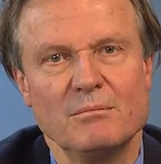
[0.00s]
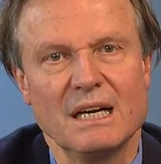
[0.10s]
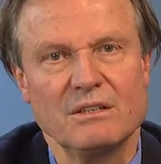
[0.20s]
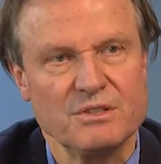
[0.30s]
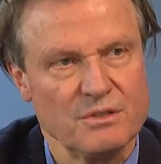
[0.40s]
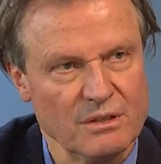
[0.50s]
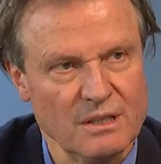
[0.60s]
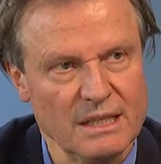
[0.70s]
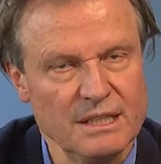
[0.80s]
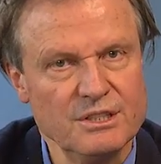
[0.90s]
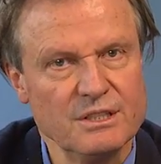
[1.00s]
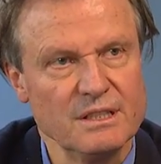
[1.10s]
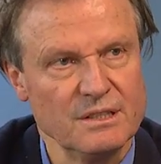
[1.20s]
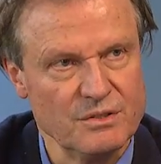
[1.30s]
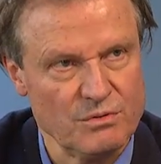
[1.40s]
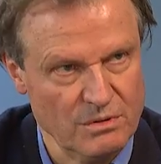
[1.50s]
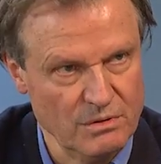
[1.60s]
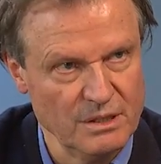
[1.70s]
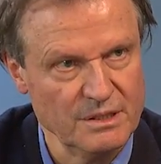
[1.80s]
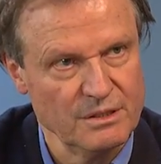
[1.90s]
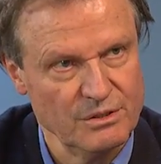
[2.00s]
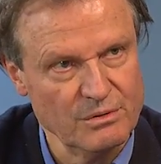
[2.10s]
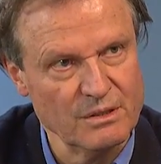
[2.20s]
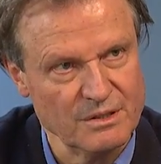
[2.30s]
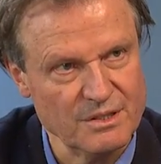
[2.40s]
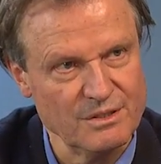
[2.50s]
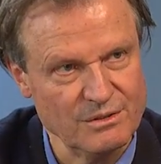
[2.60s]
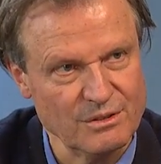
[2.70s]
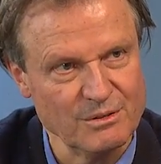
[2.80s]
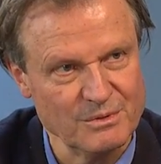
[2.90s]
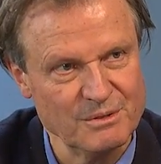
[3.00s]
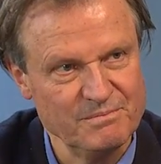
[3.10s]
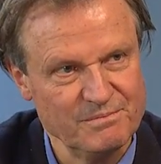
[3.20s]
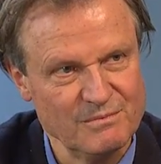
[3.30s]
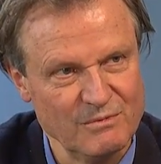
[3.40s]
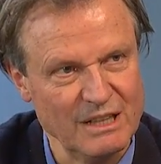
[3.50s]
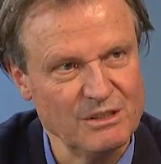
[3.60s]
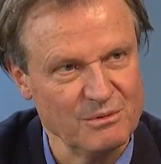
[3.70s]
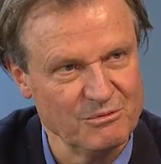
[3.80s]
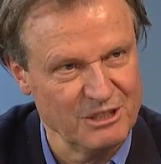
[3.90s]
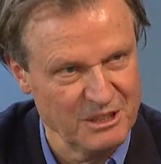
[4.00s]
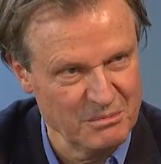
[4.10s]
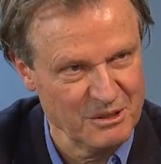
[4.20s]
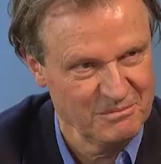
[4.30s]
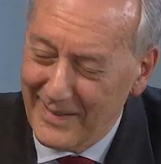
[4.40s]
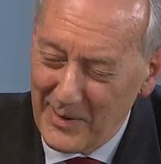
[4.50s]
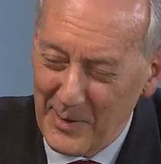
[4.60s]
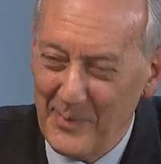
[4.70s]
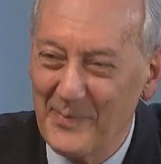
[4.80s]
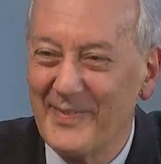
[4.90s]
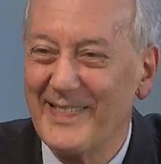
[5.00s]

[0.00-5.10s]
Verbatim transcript: microcirculation and its role in acute coronary syndromes. Welcome, Filippo. Thank you.